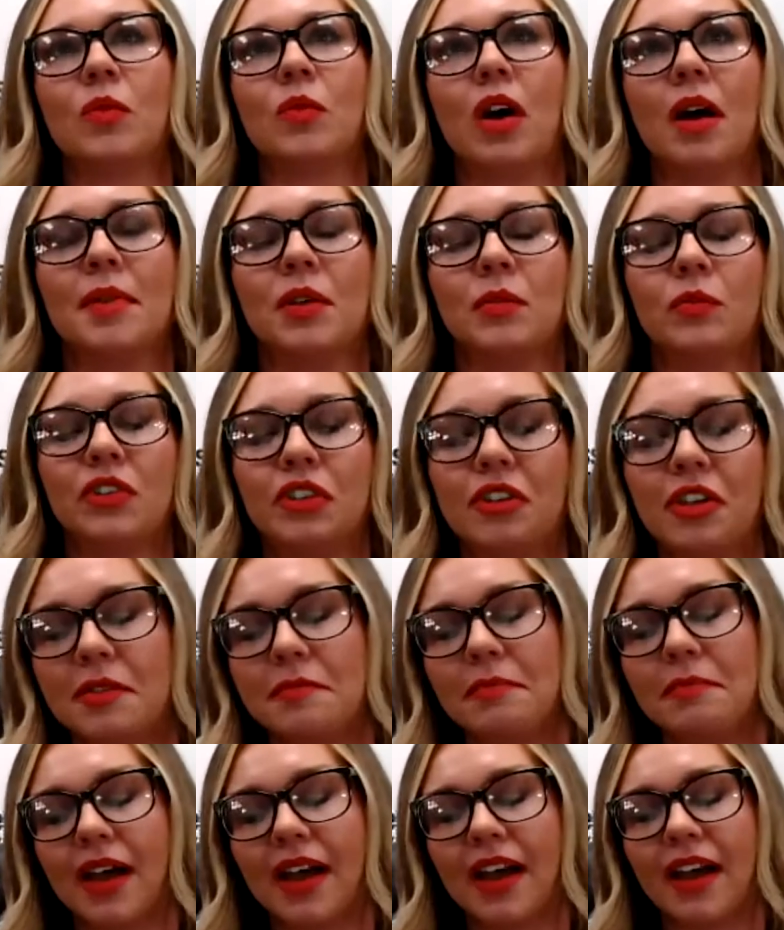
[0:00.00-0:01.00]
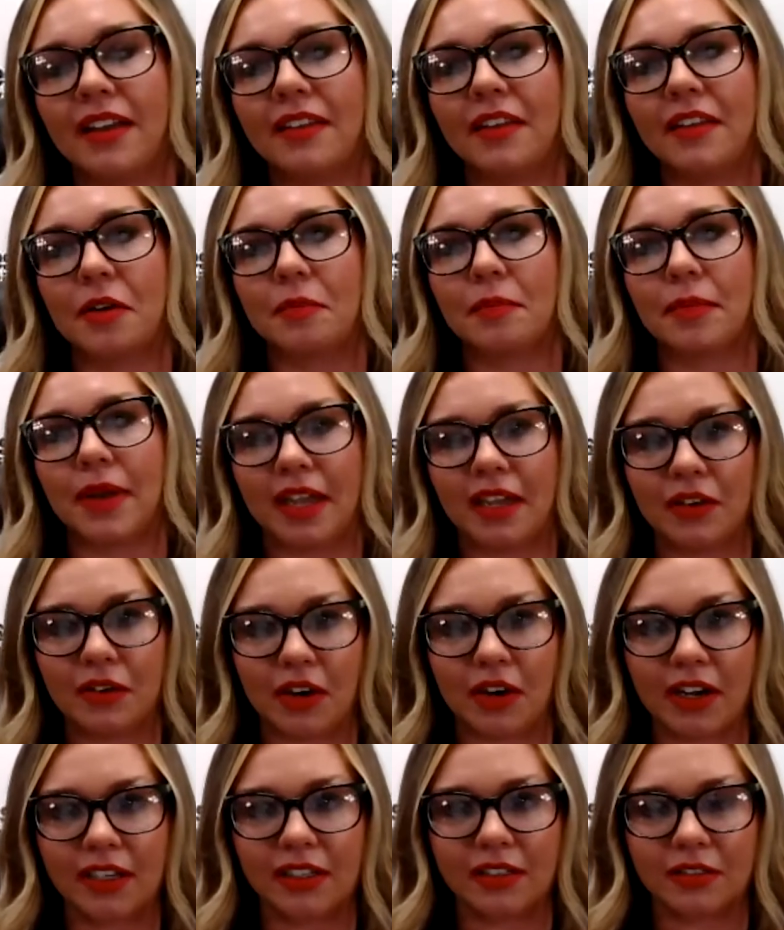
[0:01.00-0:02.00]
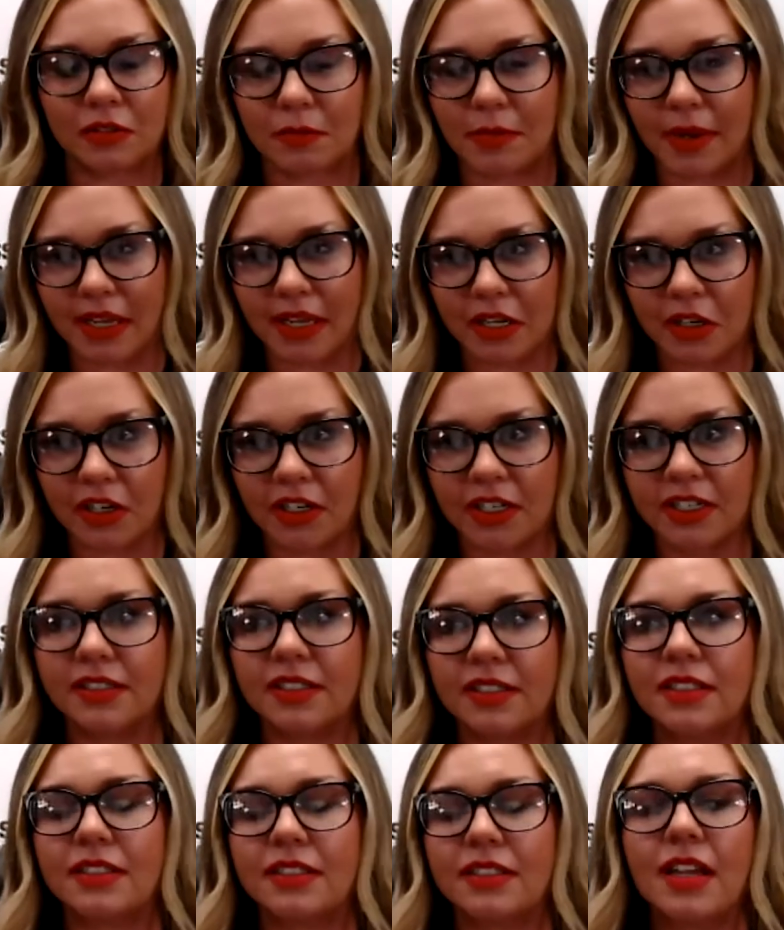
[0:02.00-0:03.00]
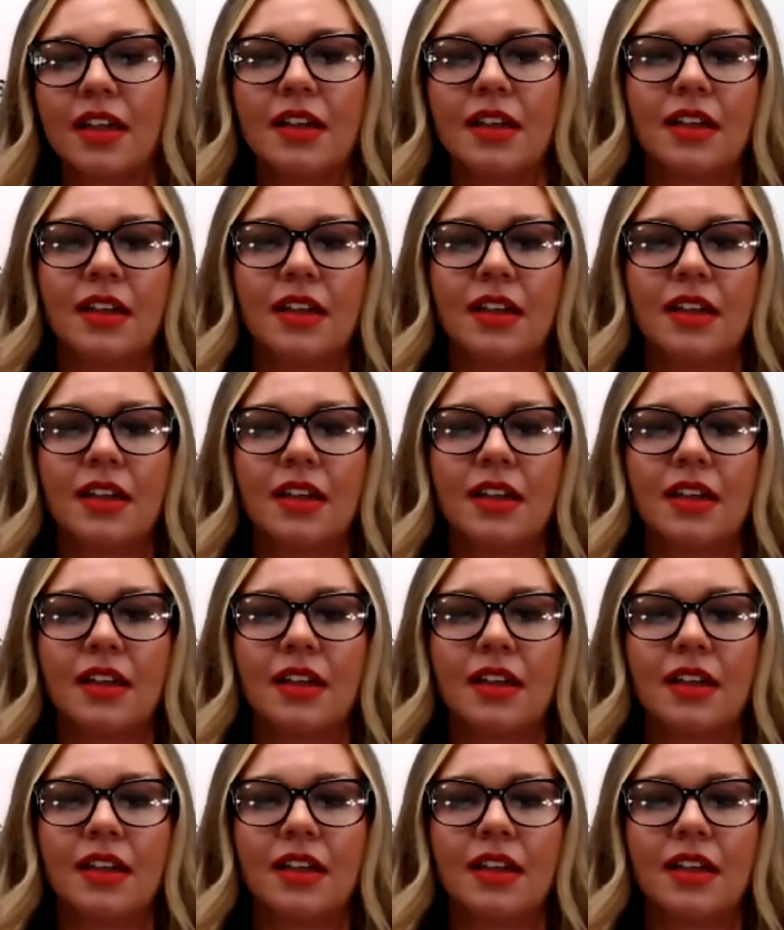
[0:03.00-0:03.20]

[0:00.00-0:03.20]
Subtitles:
I mean, when you combine their pay rates or pay increases